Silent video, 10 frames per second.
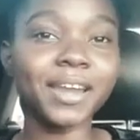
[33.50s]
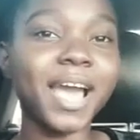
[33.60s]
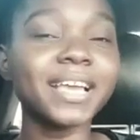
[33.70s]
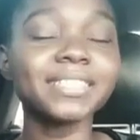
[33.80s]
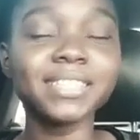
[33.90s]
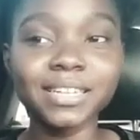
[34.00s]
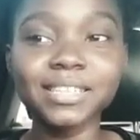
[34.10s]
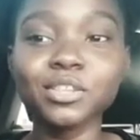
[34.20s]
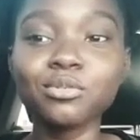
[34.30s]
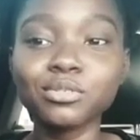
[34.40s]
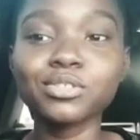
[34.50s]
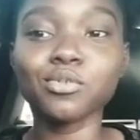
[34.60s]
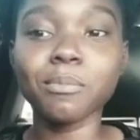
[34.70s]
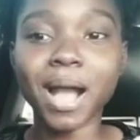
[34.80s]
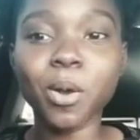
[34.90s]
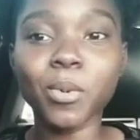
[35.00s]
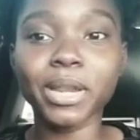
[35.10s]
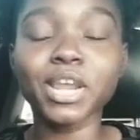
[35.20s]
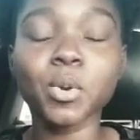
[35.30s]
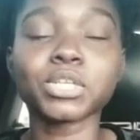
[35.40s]
started YouTube back
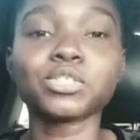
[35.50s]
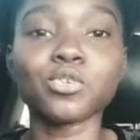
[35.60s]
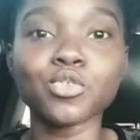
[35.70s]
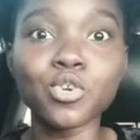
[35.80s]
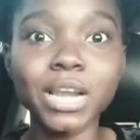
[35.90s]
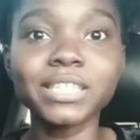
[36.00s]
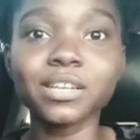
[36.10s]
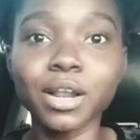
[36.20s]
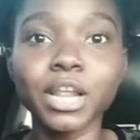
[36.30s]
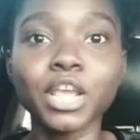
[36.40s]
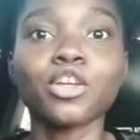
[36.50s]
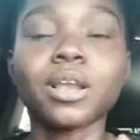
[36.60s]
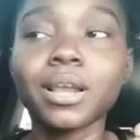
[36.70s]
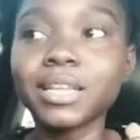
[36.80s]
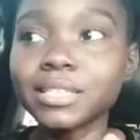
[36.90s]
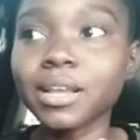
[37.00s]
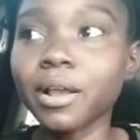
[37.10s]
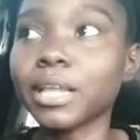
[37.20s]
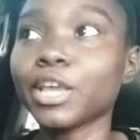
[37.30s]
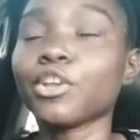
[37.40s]
when there was literally
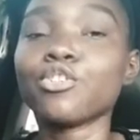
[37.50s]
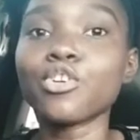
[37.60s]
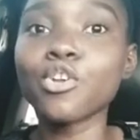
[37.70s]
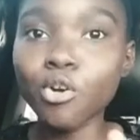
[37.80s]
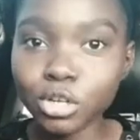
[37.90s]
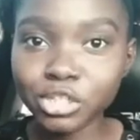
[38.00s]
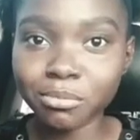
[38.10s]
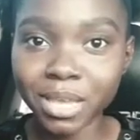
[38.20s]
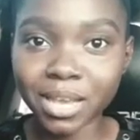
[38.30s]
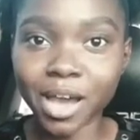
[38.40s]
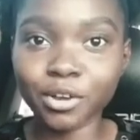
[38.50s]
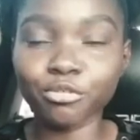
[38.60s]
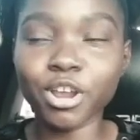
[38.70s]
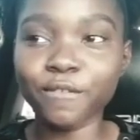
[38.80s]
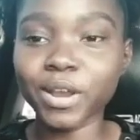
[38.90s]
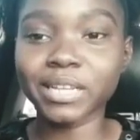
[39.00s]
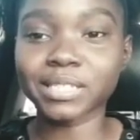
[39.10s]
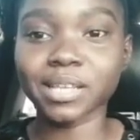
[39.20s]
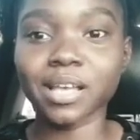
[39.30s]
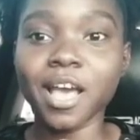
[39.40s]
no Jamaican
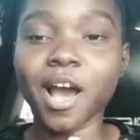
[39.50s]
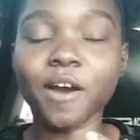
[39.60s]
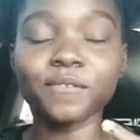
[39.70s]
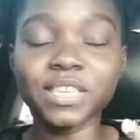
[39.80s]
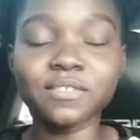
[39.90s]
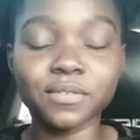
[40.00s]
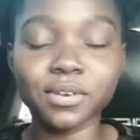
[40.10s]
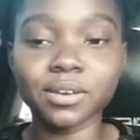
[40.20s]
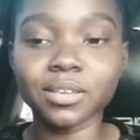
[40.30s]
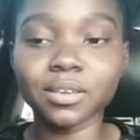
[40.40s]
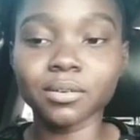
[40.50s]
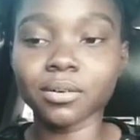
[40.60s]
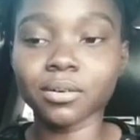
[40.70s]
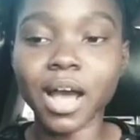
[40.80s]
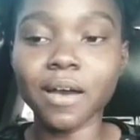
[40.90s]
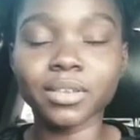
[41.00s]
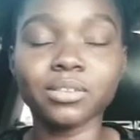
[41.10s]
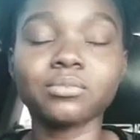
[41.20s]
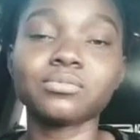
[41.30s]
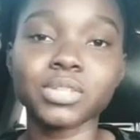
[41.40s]
reference of even, you know, having
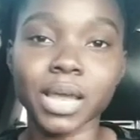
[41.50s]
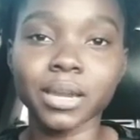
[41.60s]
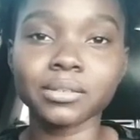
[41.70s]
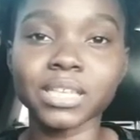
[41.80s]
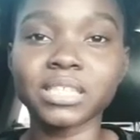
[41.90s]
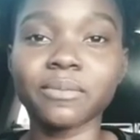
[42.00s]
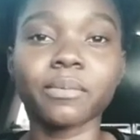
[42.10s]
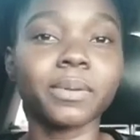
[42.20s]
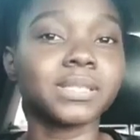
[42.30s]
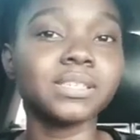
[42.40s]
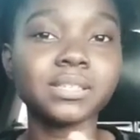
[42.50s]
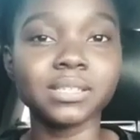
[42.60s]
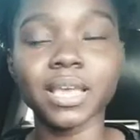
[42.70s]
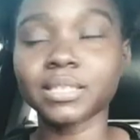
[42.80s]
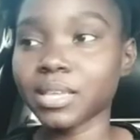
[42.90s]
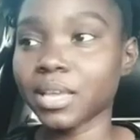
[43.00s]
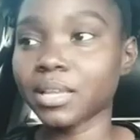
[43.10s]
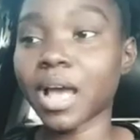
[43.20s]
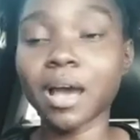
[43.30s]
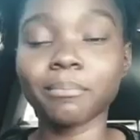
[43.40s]
YouTube channels, except for Petite,
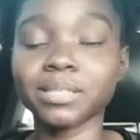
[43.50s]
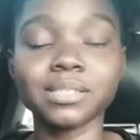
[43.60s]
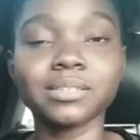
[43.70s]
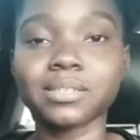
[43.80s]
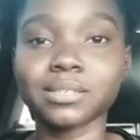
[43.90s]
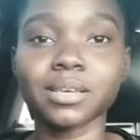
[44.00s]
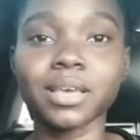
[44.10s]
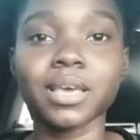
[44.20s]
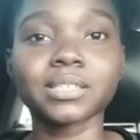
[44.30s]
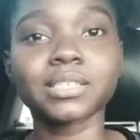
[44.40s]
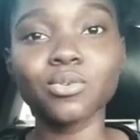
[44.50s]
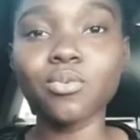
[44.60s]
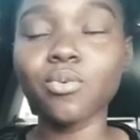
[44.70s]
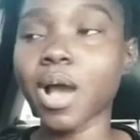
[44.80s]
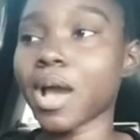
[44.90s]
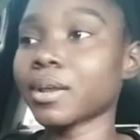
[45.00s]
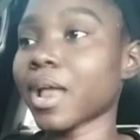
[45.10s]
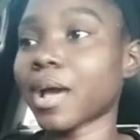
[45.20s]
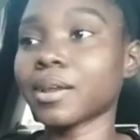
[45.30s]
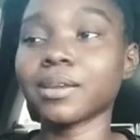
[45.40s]
Petite, Sue,
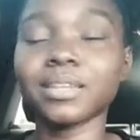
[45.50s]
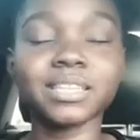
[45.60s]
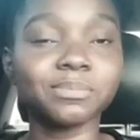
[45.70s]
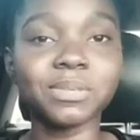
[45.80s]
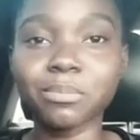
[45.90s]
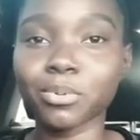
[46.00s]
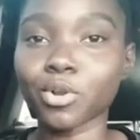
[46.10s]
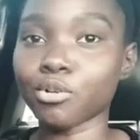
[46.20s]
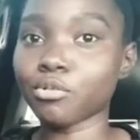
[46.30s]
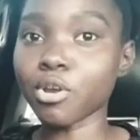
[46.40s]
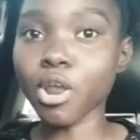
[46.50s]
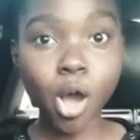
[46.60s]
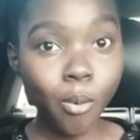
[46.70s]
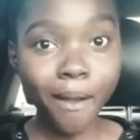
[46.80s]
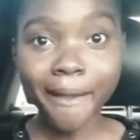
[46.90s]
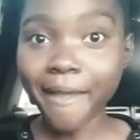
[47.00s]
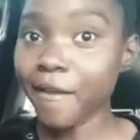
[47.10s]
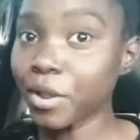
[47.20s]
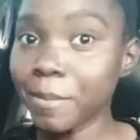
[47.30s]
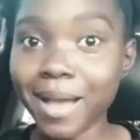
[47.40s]
and these people. Now
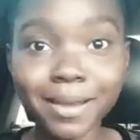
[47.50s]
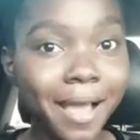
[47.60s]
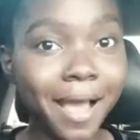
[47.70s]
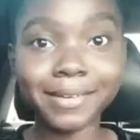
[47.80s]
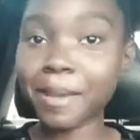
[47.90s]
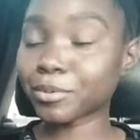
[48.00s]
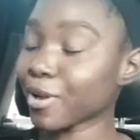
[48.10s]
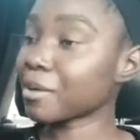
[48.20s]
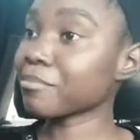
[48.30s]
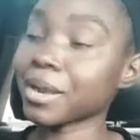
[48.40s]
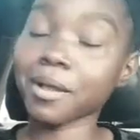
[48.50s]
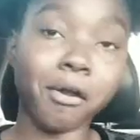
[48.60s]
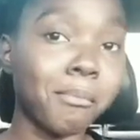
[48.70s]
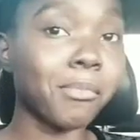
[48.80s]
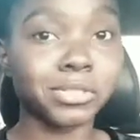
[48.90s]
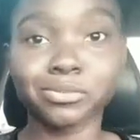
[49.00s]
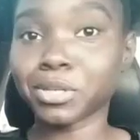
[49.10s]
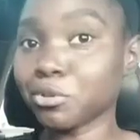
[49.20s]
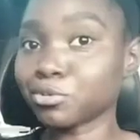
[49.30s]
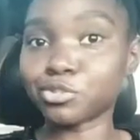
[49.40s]
everybody and them grandmother come out
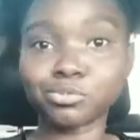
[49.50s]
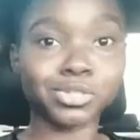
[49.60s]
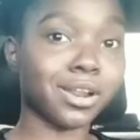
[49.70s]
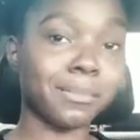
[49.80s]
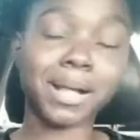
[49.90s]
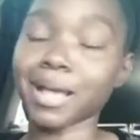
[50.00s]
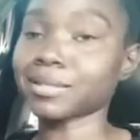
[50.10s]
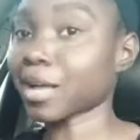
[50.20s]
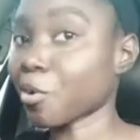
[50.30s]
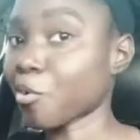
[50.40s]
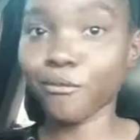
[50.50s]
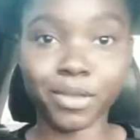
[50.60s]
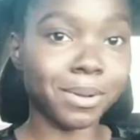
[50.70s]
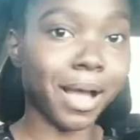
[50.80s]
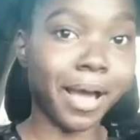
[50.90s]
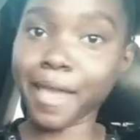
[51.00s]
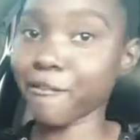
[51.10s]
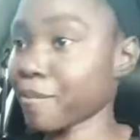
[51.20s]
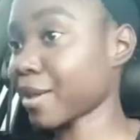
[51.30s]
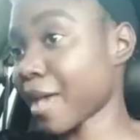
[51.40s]
with YouTube channel because of COVID, because
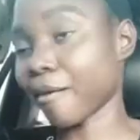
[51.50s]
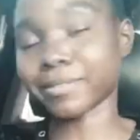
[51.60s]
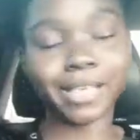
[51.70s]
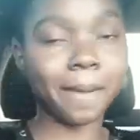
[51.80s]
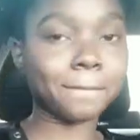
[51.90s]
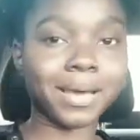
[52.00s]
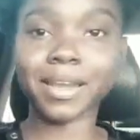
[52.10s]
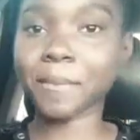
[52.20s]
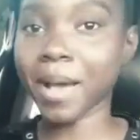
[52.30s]
everybody have time on them.